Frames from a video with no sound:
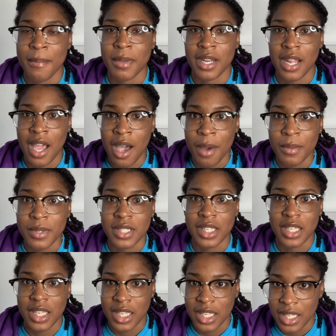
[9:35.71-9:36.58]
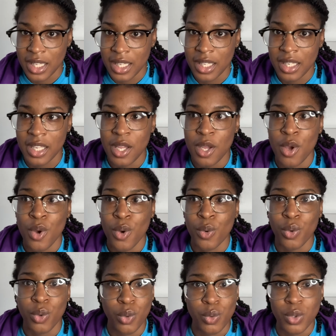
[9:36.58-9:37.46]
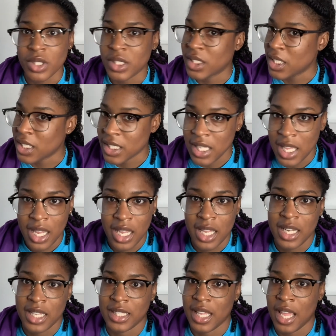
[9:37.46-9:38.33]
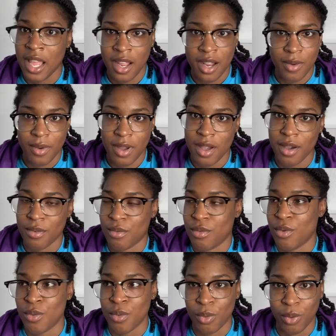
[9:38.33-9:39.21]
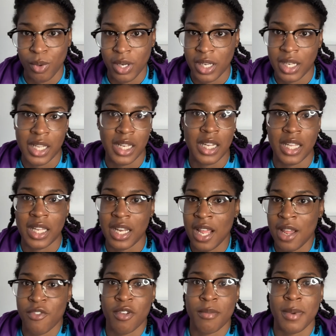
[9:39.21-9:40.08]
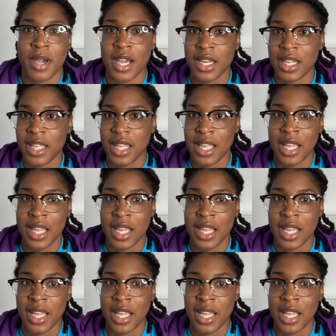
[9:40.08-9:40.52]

And I was a kid who was just taking his anger out on any and everybody.